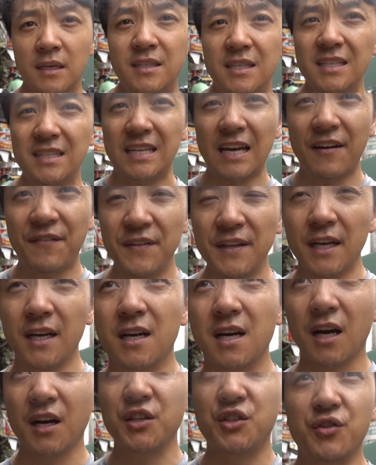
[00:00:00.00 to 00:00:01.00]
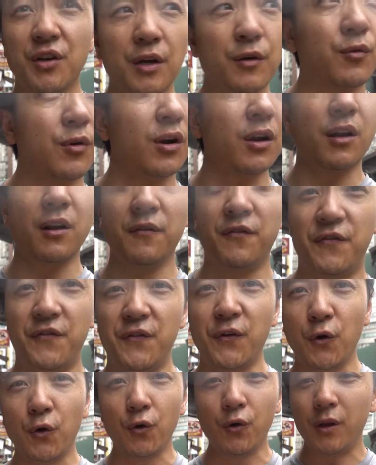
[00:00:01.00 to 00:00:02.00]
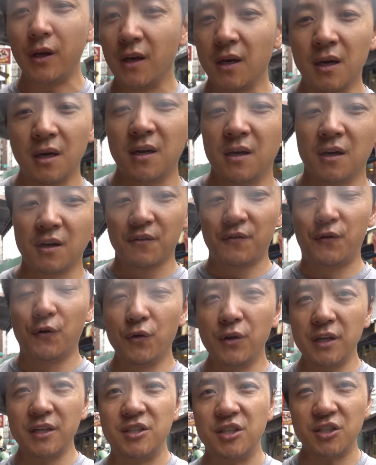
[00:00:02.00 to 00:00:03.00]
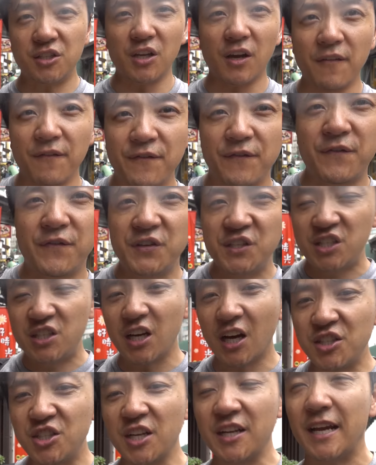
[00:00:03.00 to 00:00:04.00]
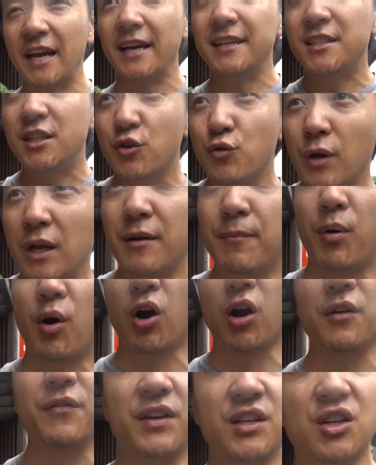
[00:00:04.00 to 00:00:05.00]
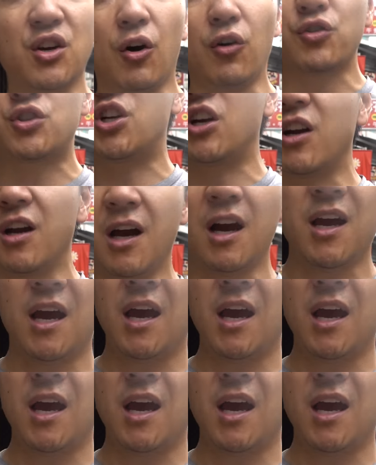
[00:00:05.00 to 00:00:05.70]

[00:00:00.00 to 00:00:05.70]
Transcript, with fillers: This is definitely a country where food, food is just a, such an integrated part of its culture,